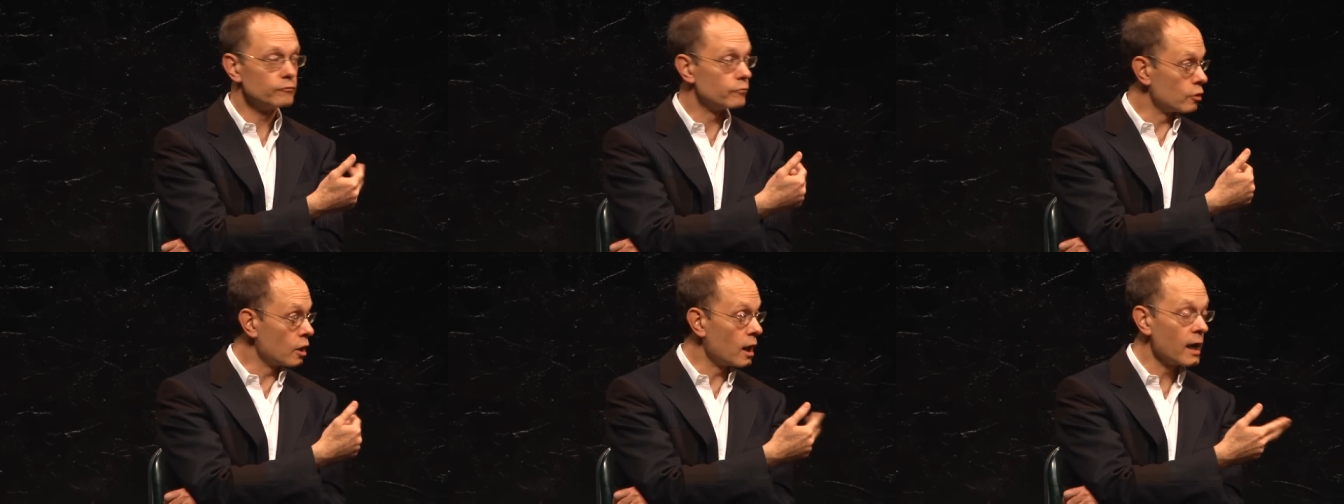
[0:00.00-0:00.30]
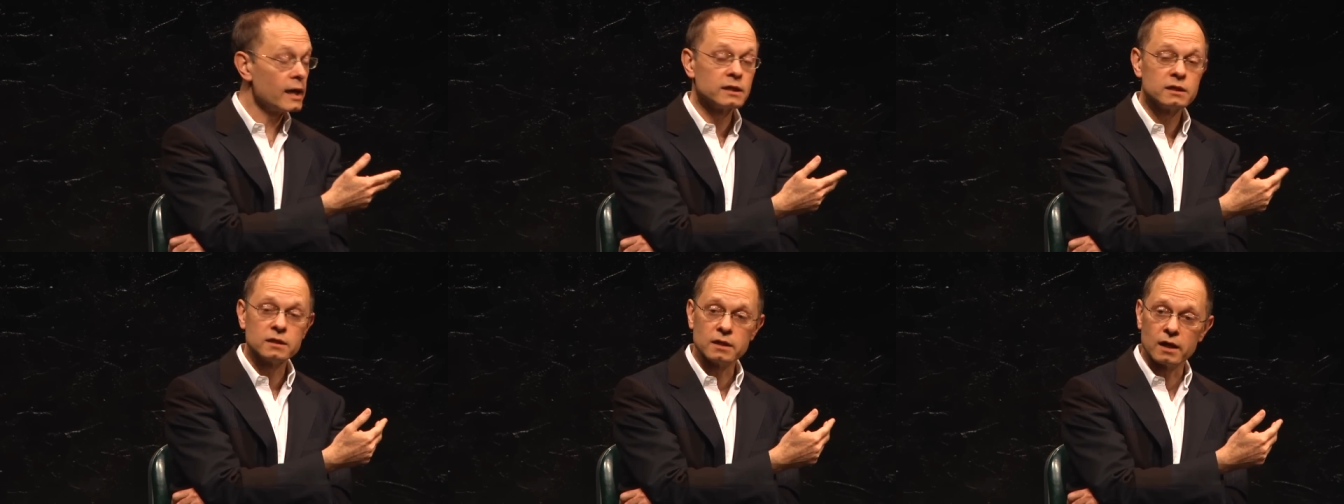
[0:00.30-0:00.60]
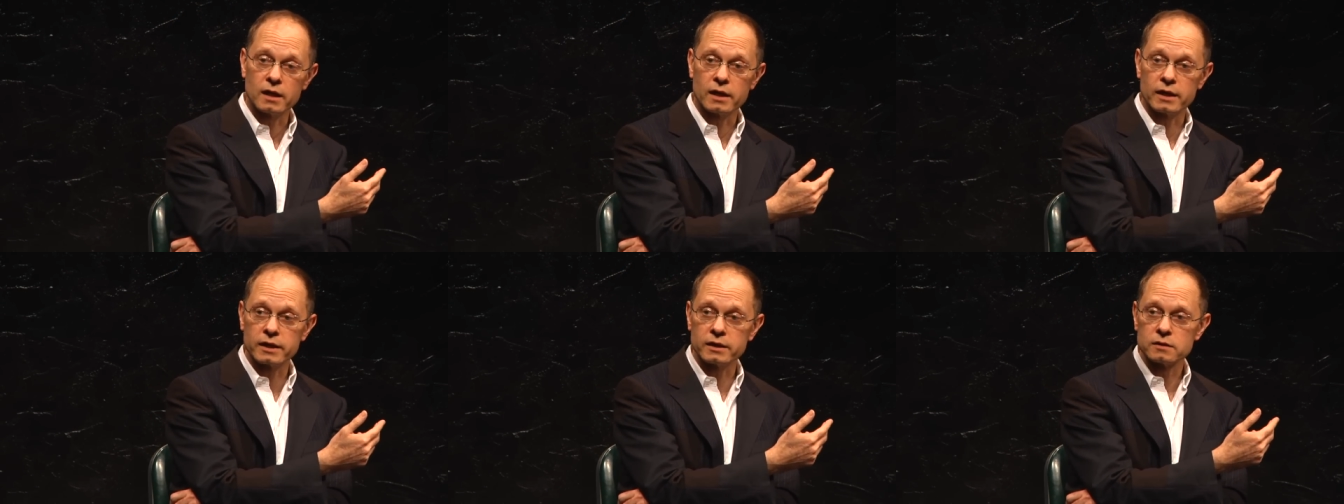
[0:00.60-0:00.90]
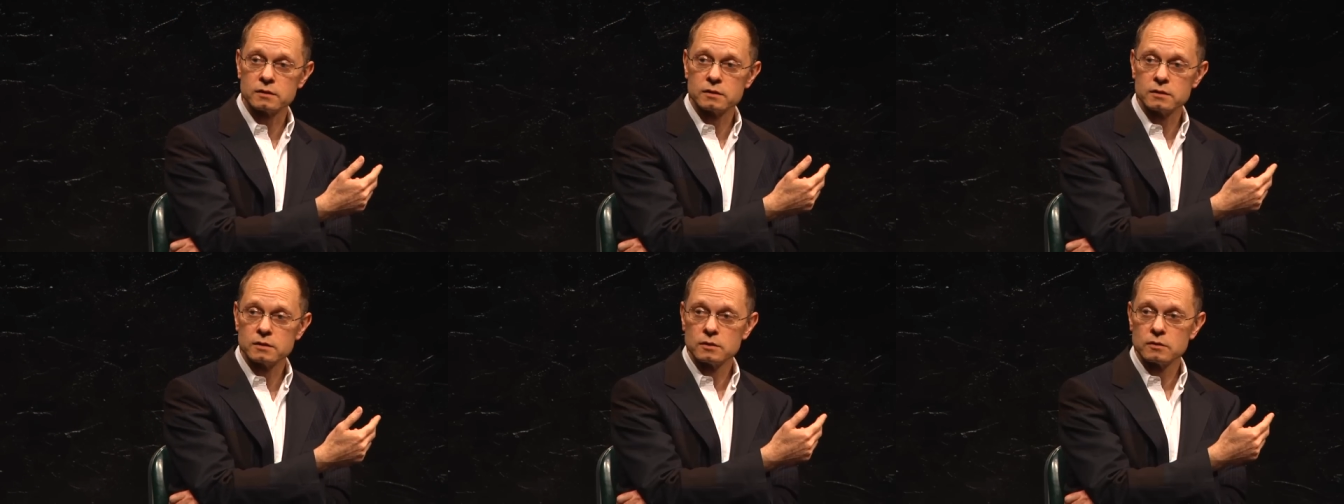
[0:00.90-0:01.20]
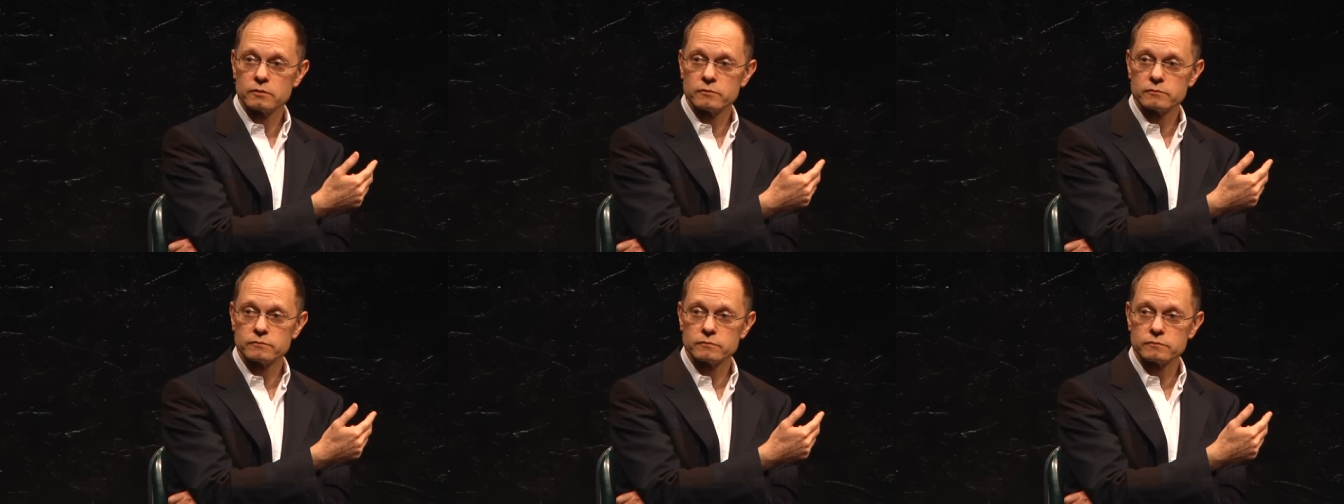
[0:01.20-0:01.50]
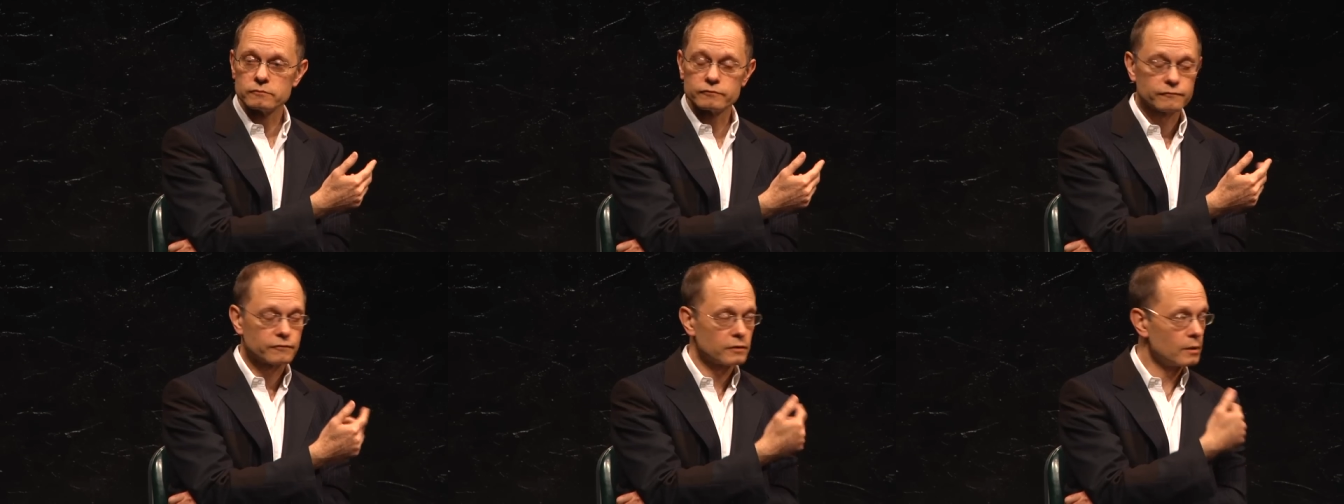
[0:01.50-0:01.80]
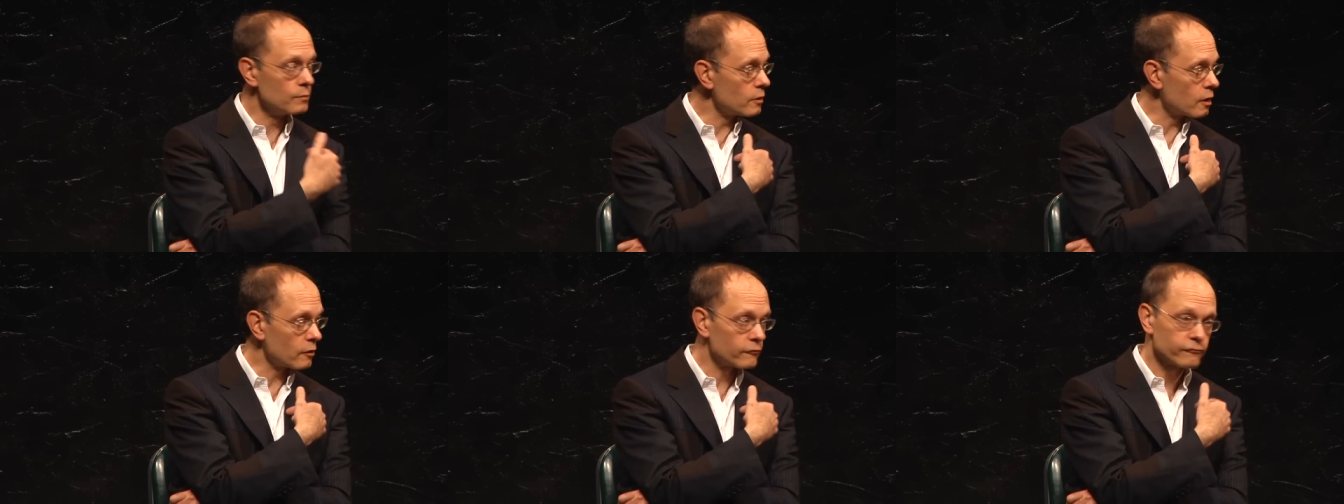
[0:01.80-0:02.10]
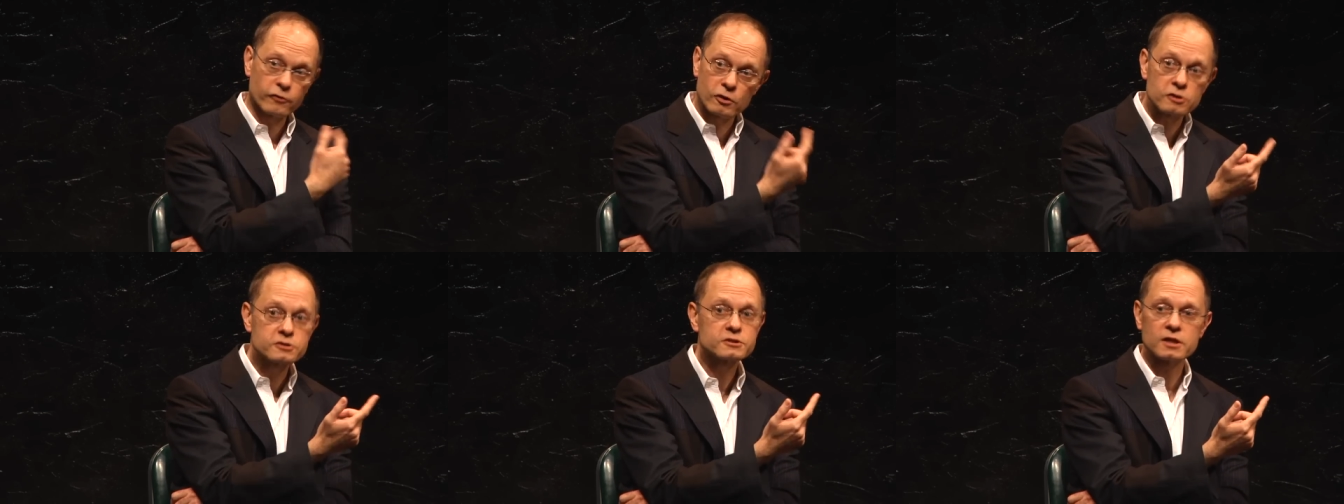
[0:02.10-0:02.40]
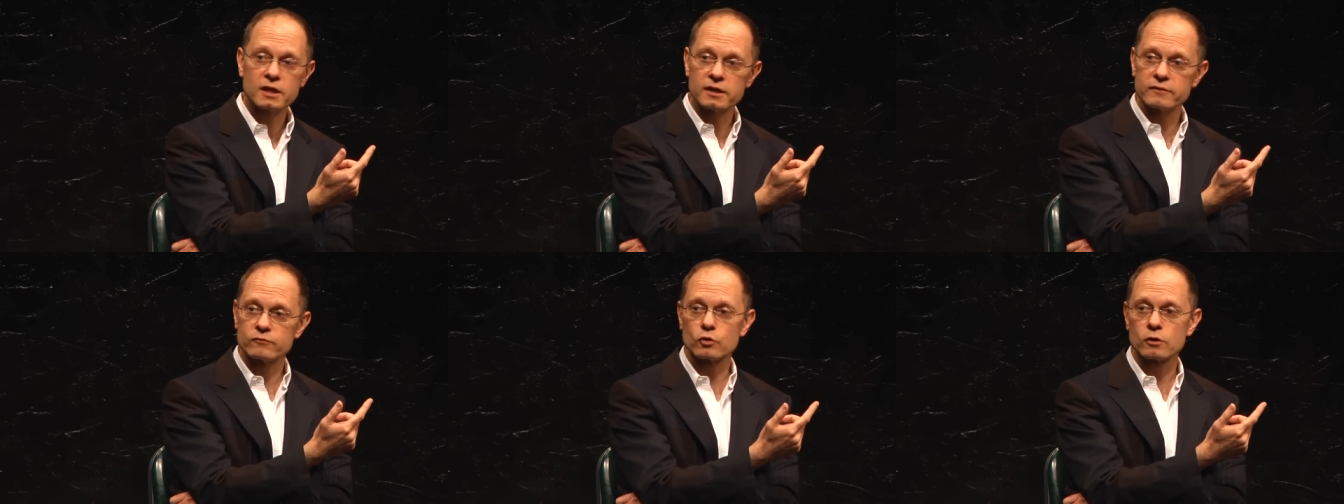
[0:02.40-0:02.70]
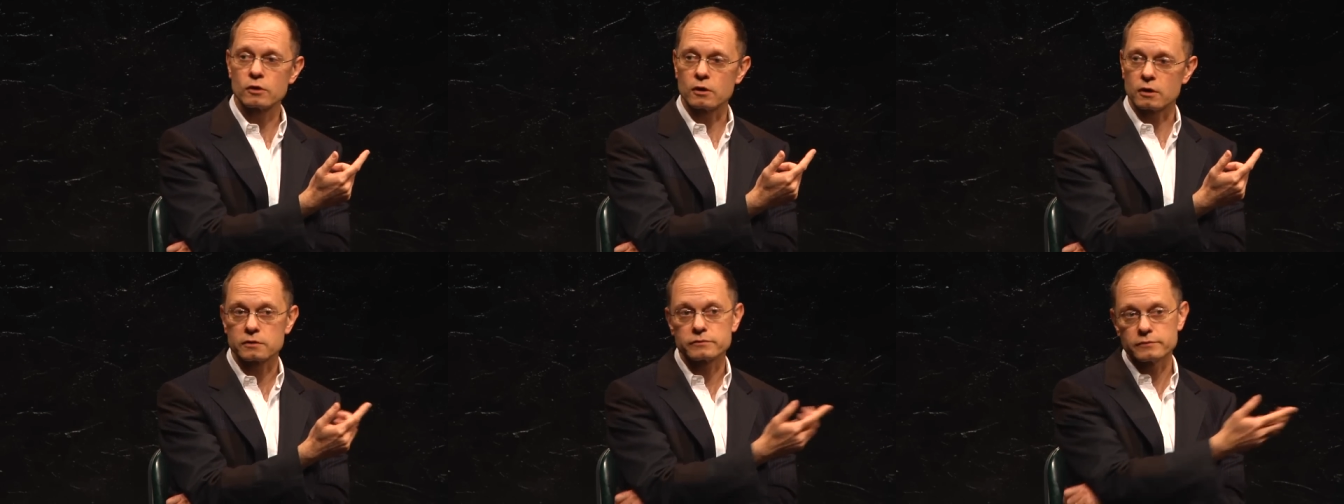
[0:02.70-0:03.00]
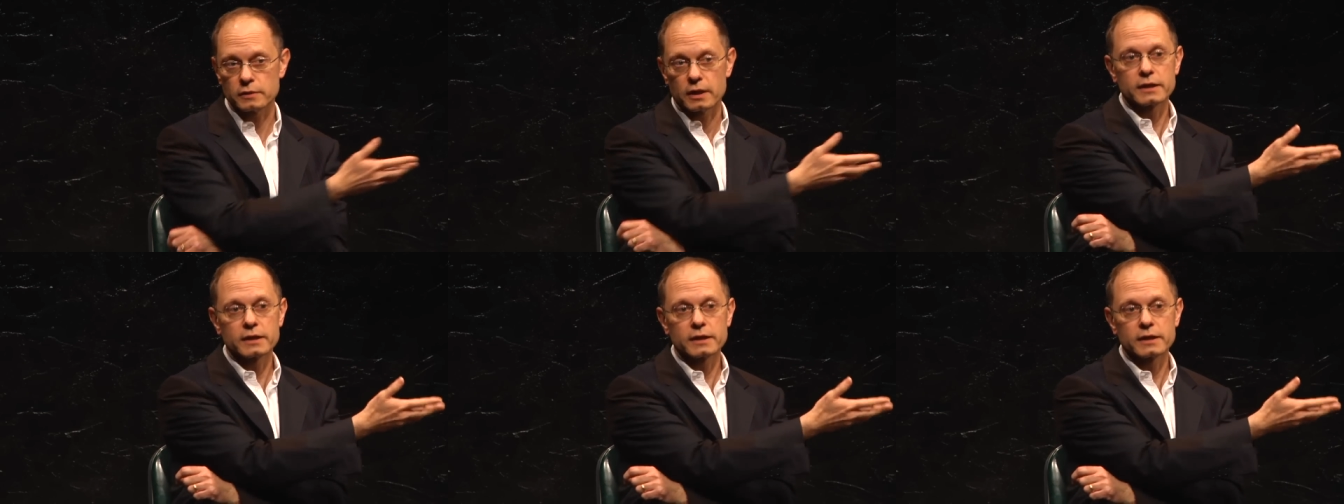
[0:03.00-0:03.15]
Brian and I, from our first day of work,